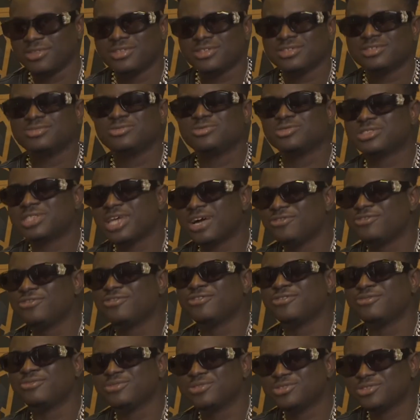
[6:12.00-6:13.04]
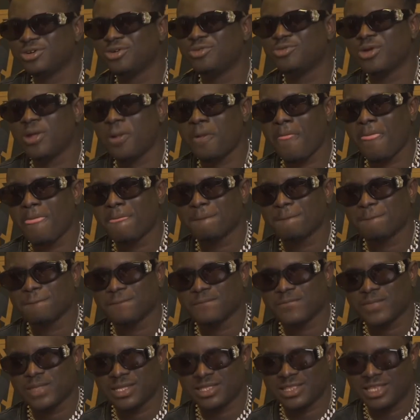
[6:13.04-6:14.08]
start from somewhere.
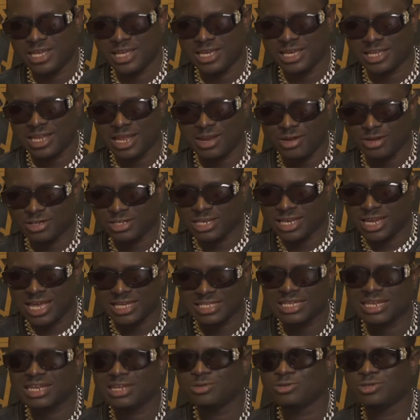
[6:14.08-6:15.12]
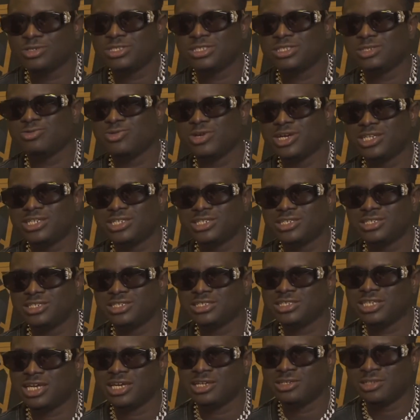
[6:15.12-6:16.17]
Then along the line, I started hosting
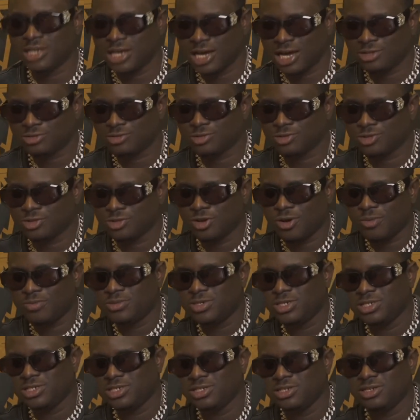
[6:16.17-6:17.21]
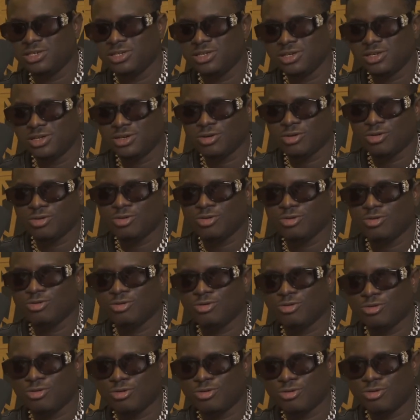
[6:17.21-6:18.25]
weddings and I had to drop the
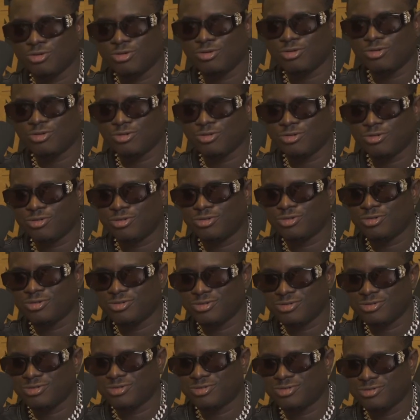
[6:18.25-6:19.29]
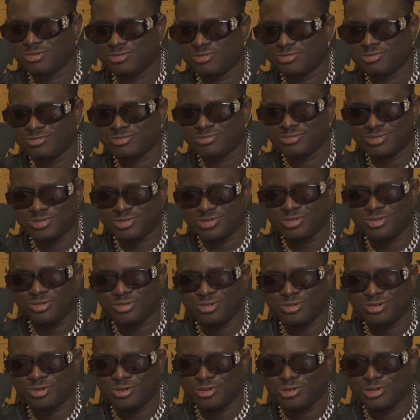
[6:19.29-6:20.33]
whole
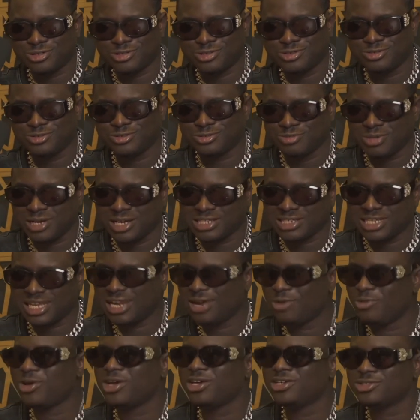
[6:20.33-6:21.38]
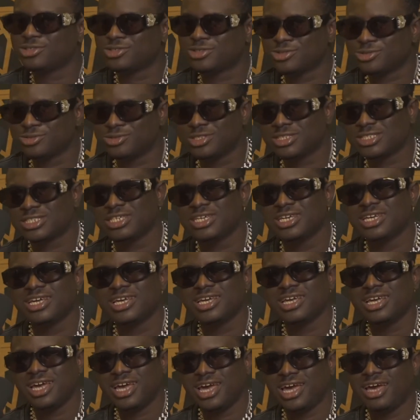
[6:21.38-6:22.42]
costume and started wearing suits.
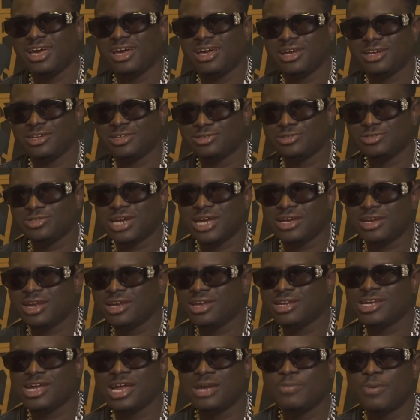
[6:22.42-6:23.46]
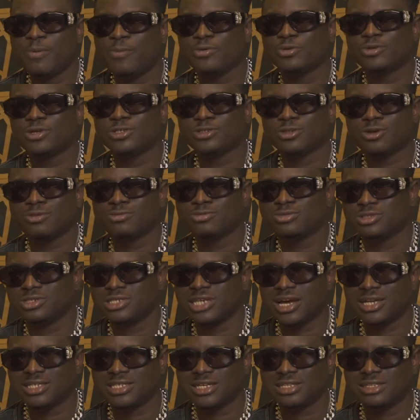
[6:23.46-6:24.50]
Gradually, people just come to the
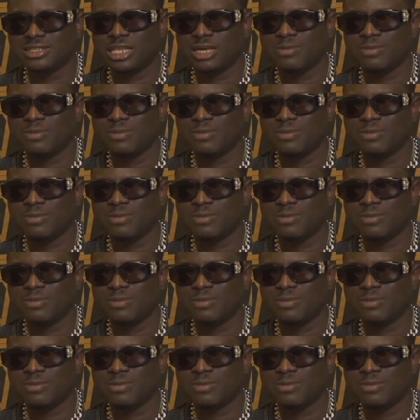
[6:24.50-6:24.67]
house and tell